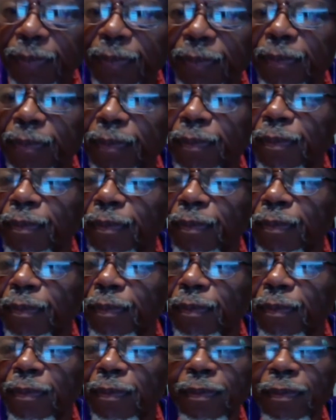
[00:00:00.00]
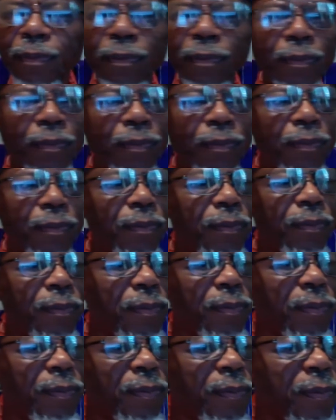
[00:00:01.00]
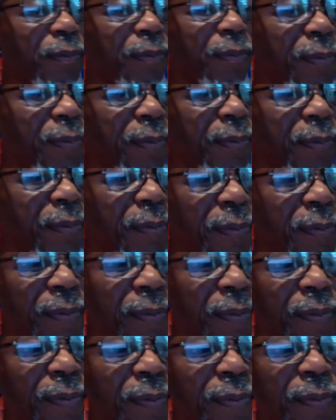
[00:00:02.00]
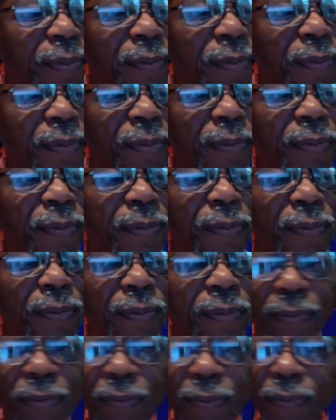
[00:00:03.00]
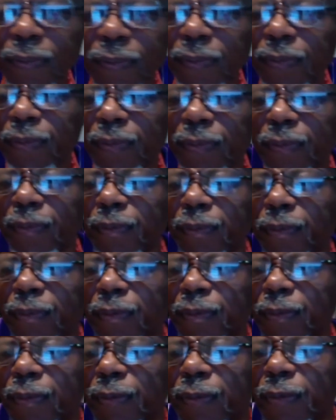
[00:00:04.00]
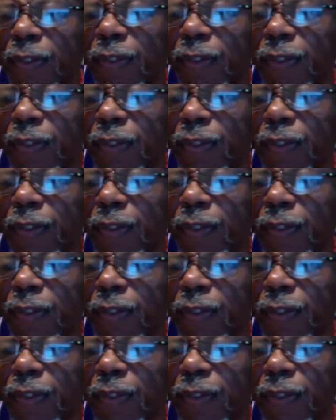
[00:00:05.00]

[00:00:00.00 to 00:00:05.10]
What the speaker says: (no one is talking)